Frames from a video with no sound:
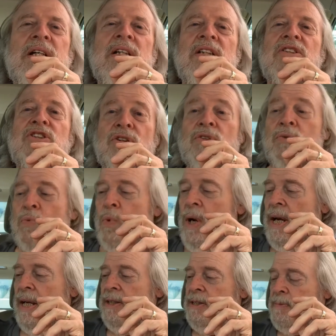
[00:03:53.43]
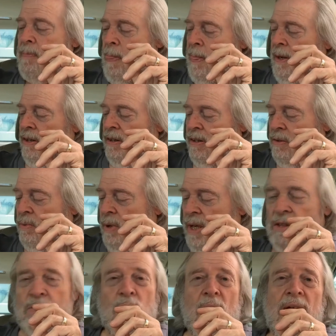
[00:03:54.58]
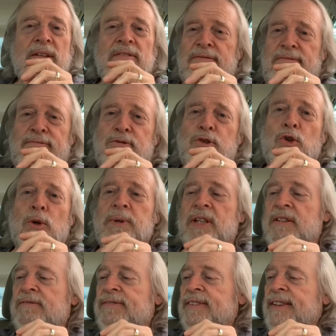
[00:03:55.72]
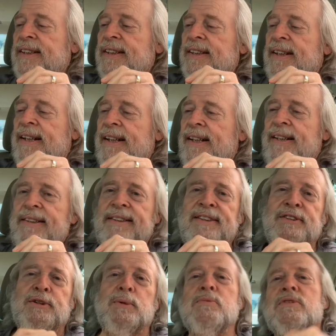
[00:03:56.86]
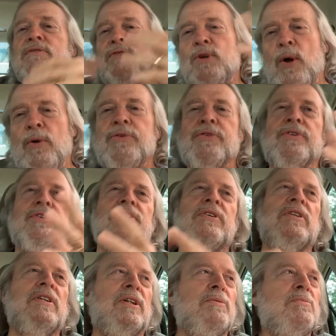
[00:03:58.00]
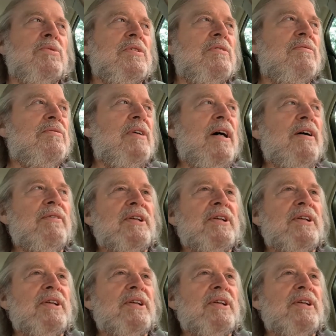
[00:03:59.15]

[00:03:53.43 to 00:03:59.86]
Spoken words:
in certain ways, and in other ways quite normative. In terms of culture, in terms of our